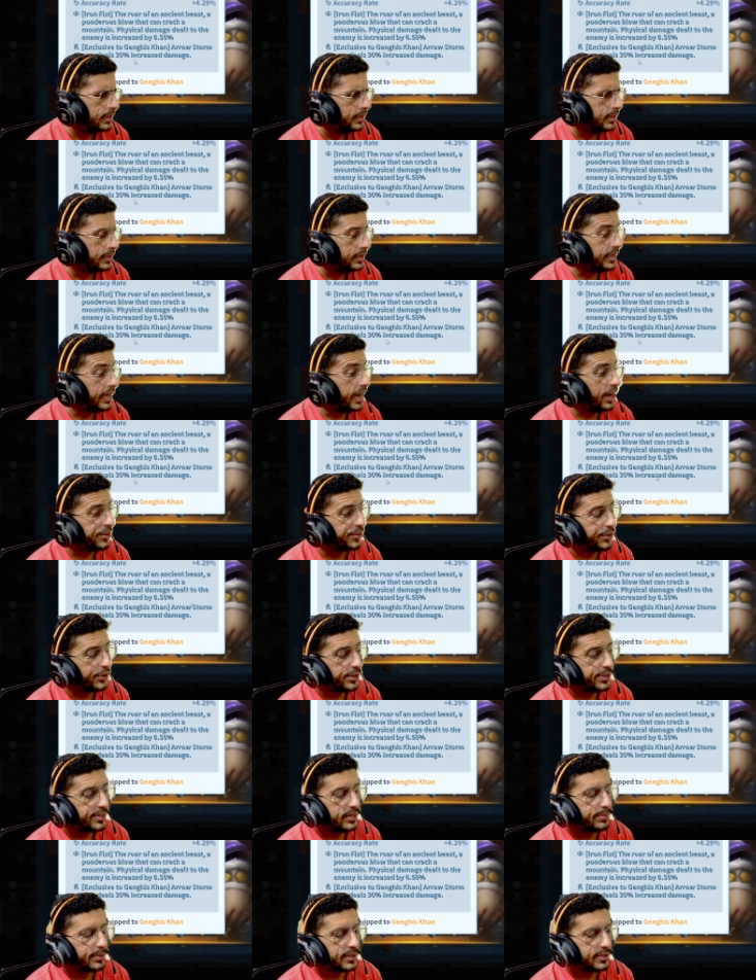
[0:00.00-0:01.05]
Yeah,
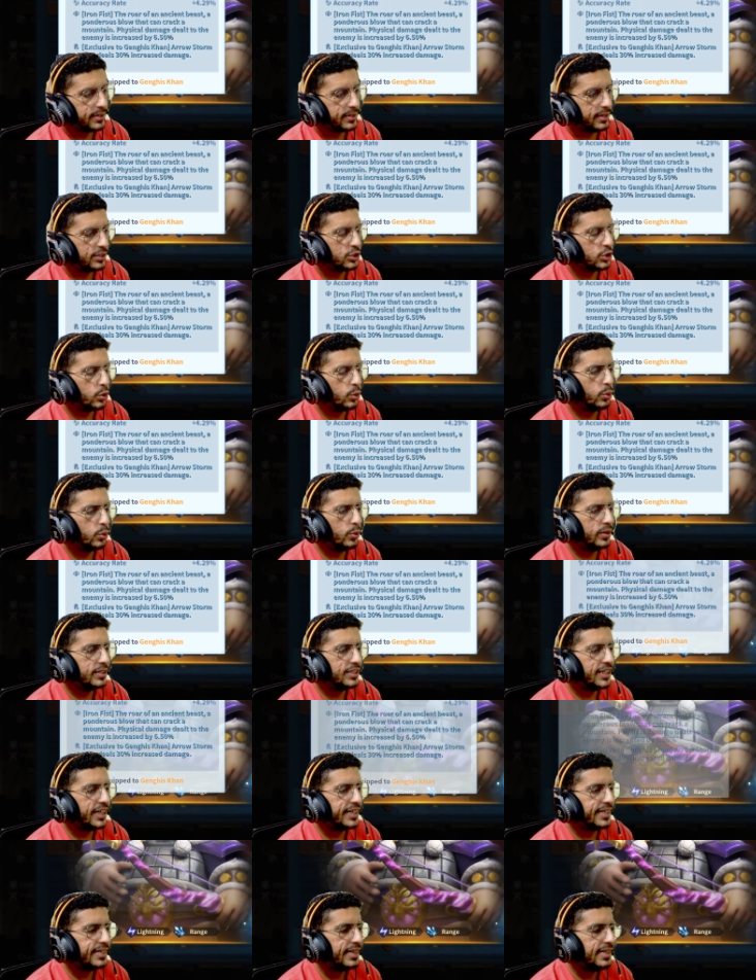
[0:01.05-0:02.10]
30%. So
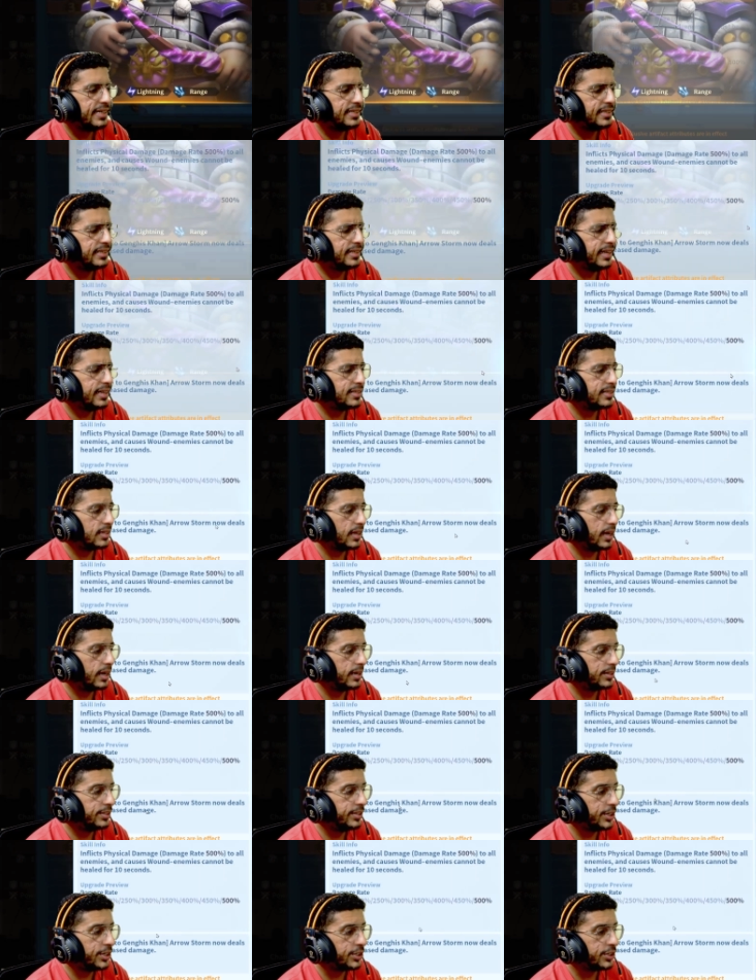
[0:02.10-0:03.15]
Genkiz gets an
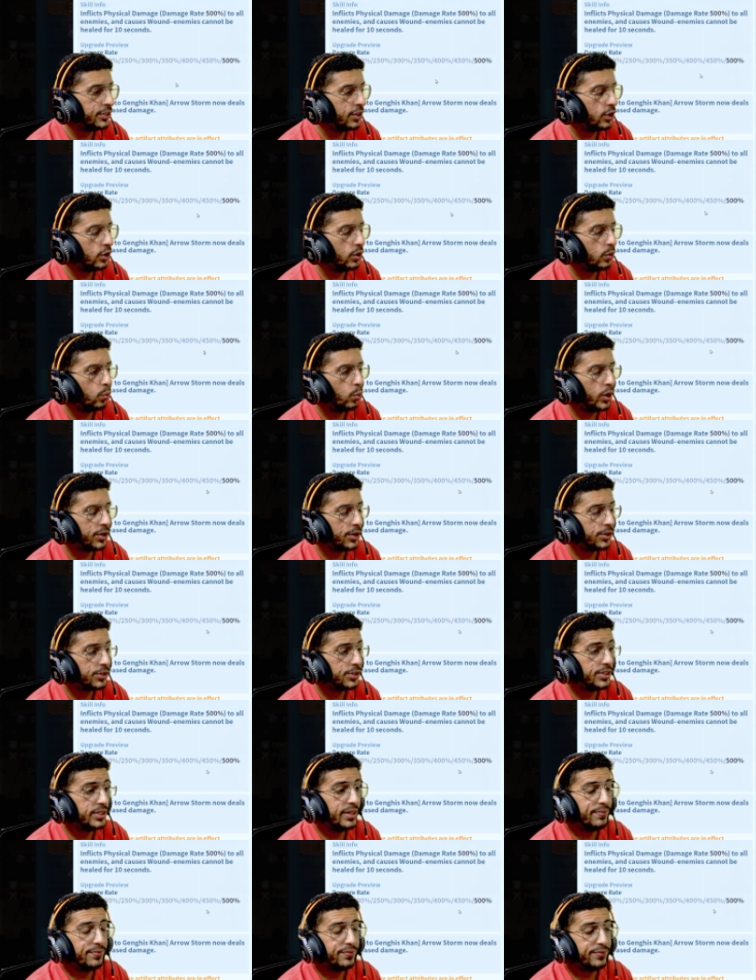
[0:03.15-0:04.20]
additional
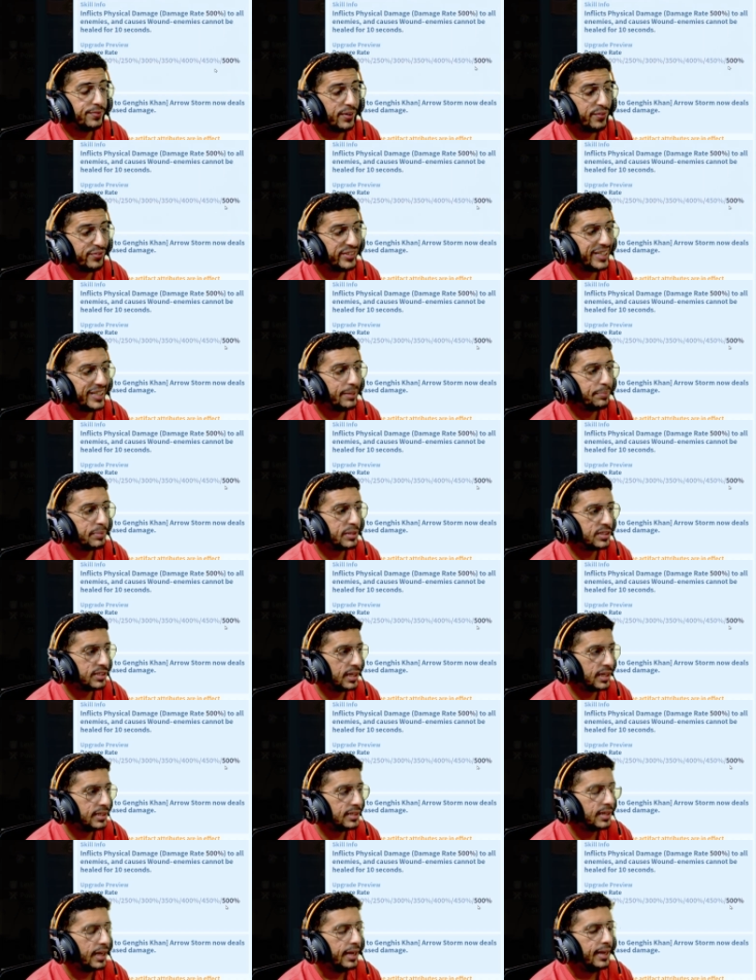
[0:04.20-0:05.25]
150%
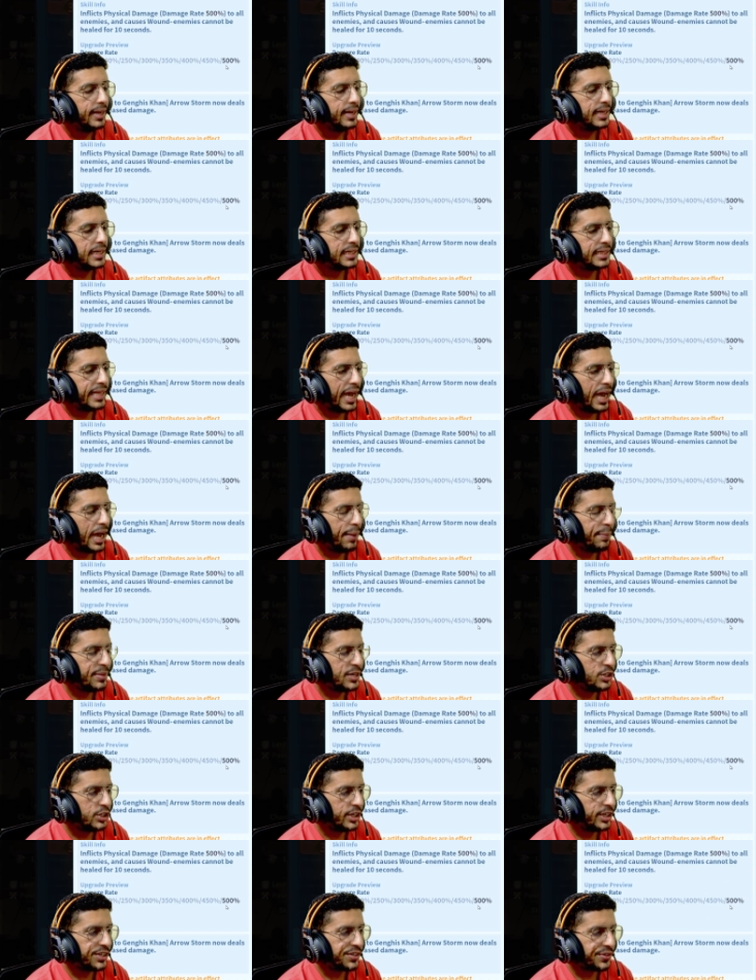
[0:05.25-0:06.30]
damage
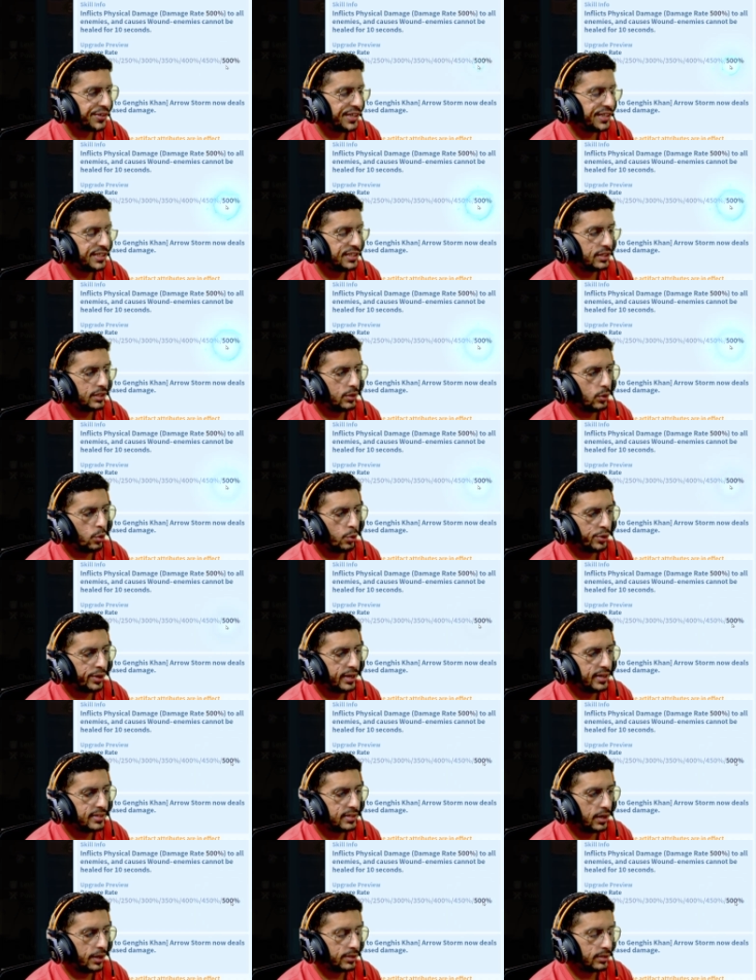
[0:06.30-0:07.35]
increase on his
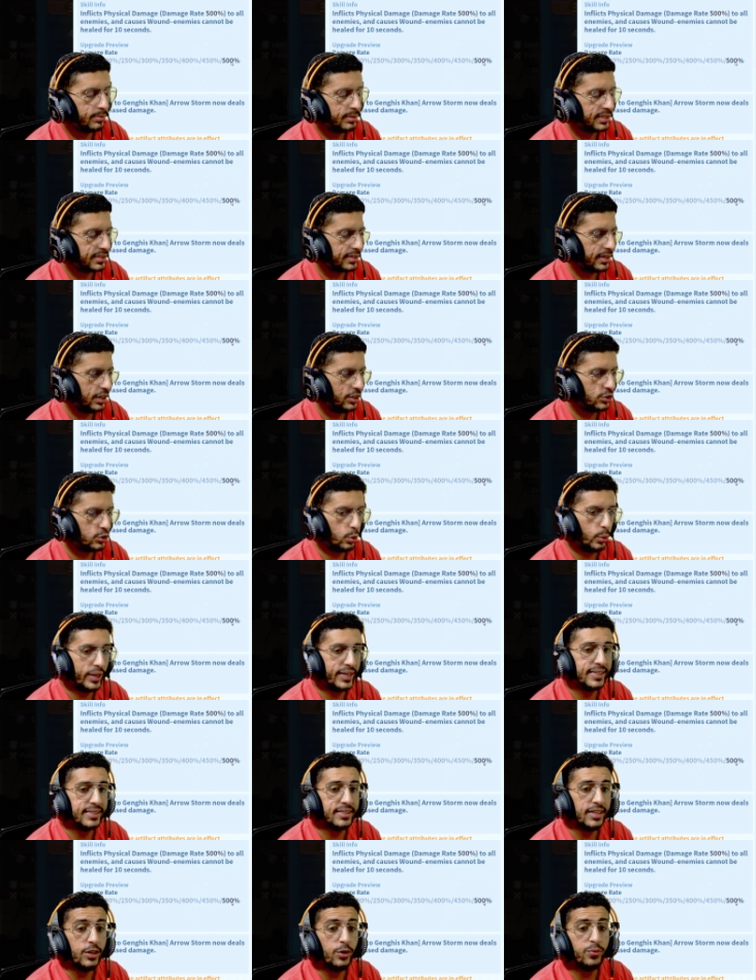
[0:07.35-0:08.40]
ultimate skill. So
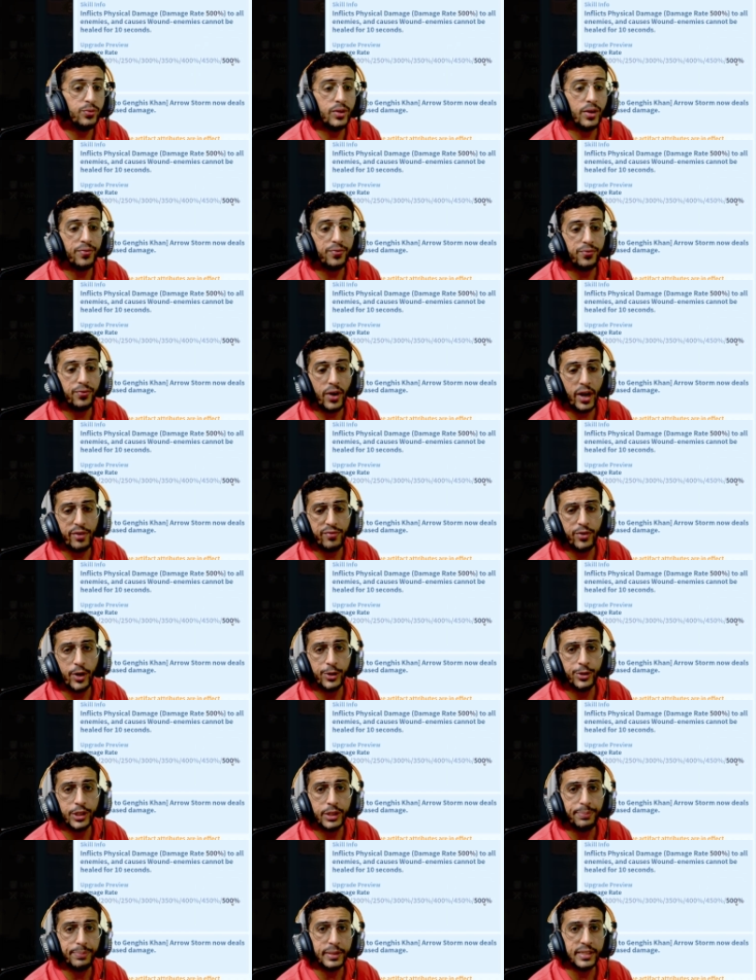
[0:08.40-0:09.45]
instead of the
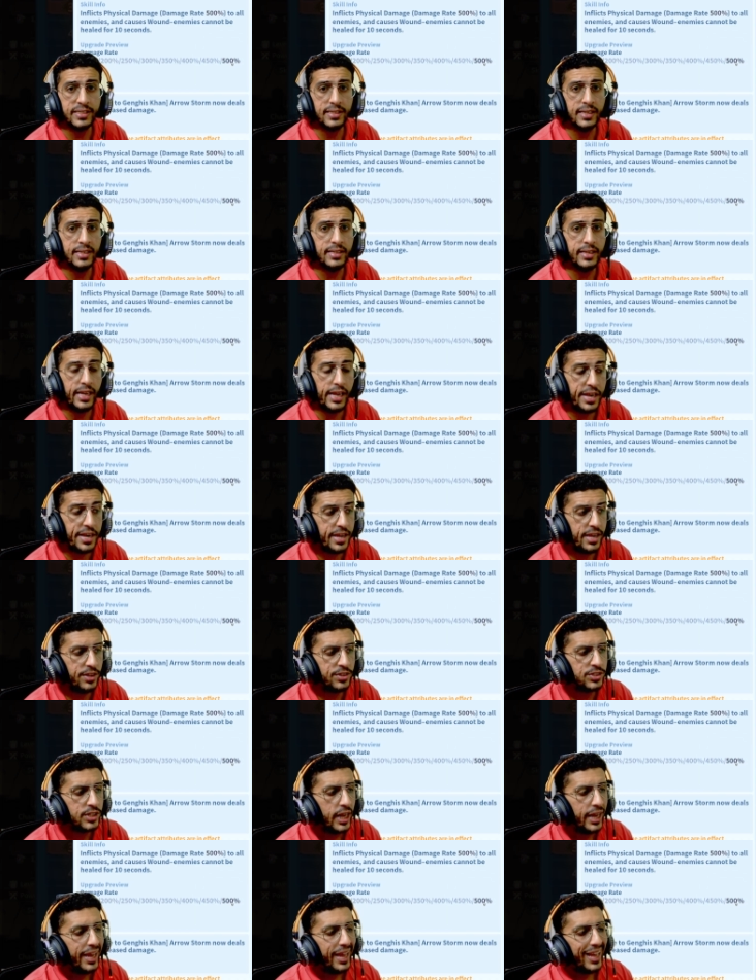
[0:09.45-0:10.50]
500% he deals
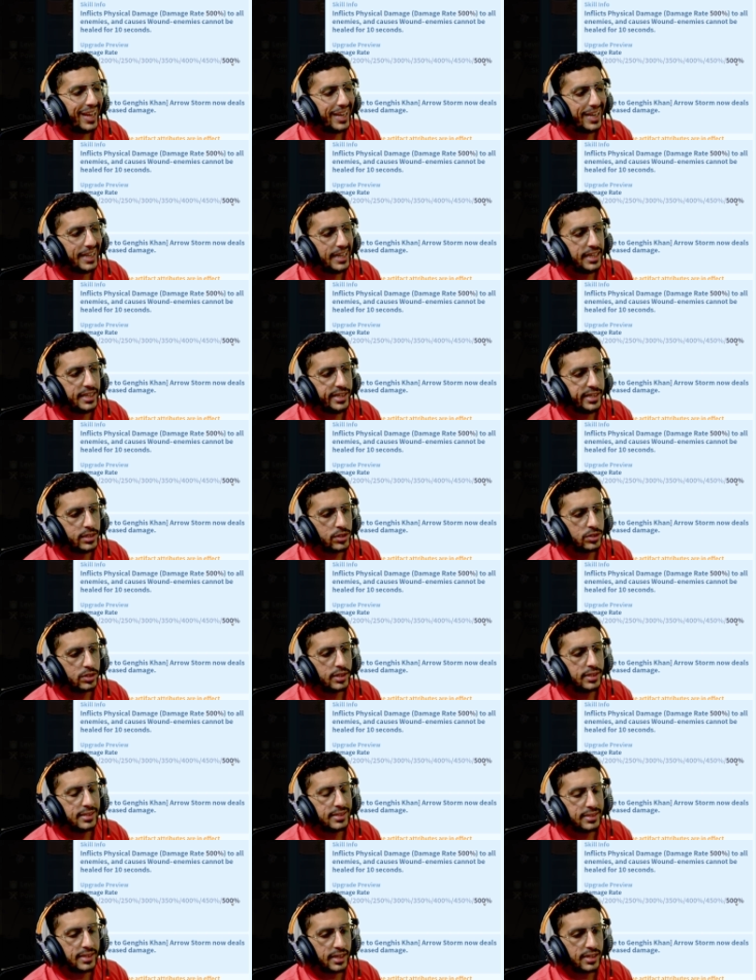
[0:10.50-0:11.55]

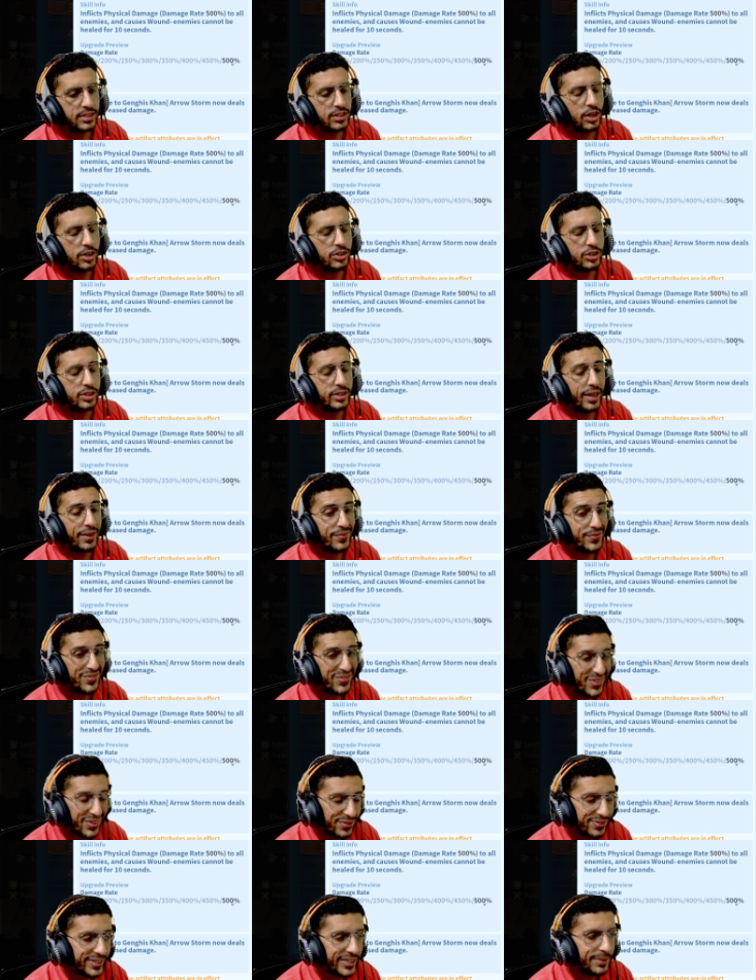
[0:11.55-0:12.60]

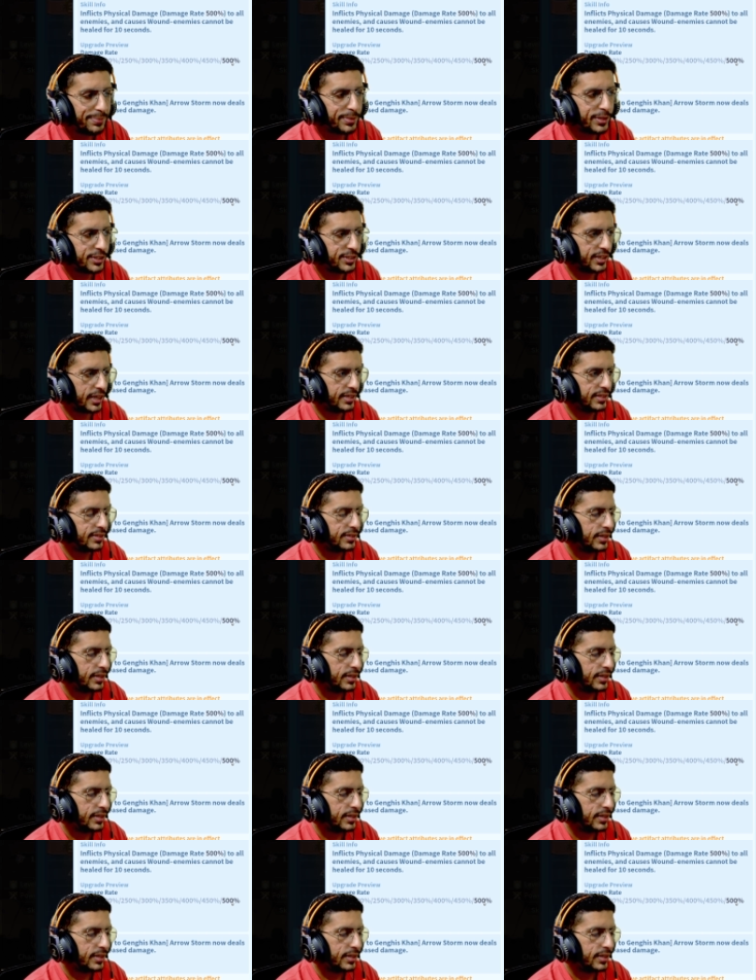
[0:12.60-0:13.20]
650%